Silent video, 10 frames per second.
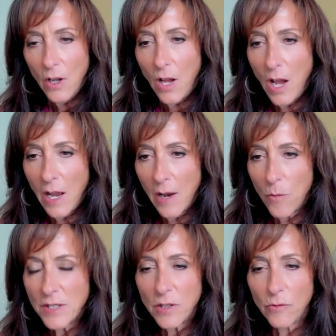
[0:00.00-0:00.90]
it
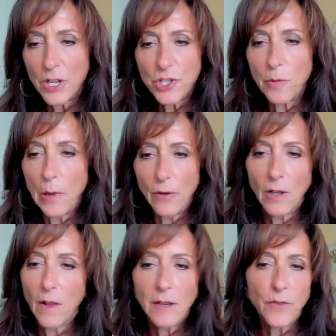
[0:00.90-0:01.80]
wasn't rigid boning
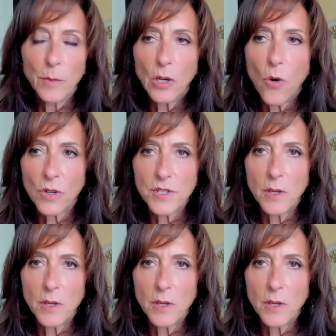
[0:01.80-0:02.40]
like from a corset.